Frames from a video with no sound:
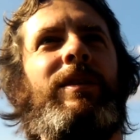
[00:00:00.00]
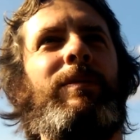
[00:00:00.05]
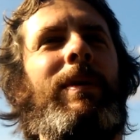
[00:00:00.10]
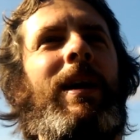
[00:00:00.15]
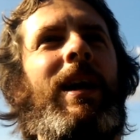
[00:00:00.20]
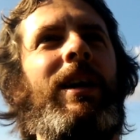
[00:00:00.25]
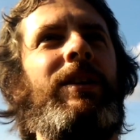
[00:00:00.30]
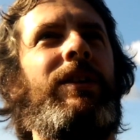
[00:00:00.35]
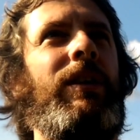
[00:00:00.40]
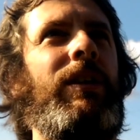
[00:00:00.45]
a
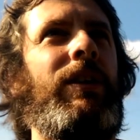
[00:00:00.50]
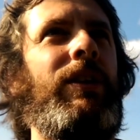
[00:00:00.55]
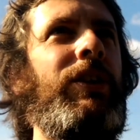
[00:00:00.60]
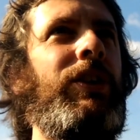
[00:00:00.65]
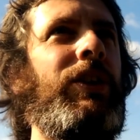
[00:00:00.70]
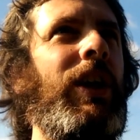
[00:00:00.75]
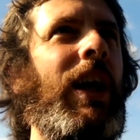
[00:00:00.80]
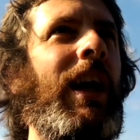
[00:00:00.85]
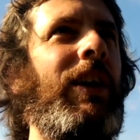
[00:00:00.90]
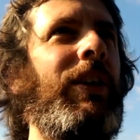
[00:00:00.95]
mad
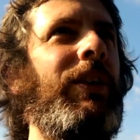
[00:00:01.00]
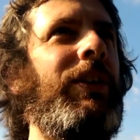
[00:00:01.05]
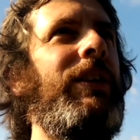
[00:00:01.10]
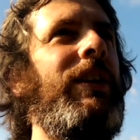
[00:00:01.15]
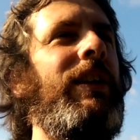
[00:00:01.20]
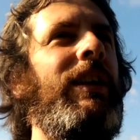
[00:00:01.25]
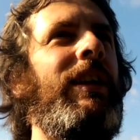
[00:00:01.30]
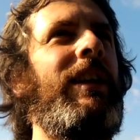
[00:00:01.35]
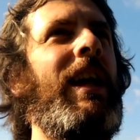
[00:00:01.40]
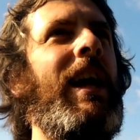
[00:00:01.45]
child
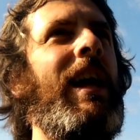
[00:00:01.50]
in the